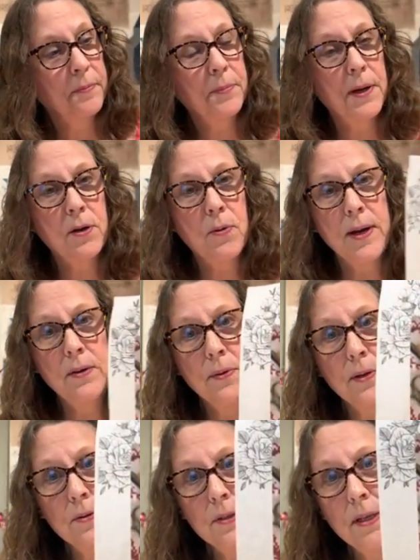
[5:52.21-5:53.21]
by Quaint
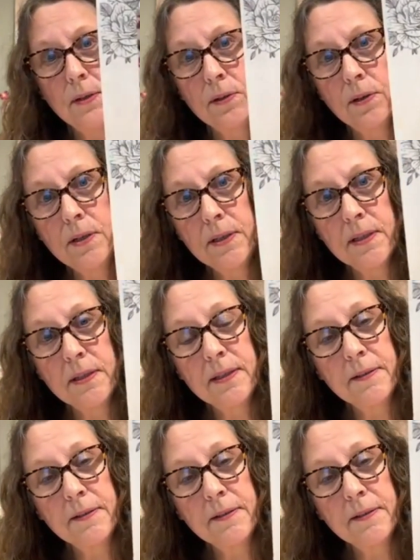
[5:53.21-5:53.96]
Rose Needlearts.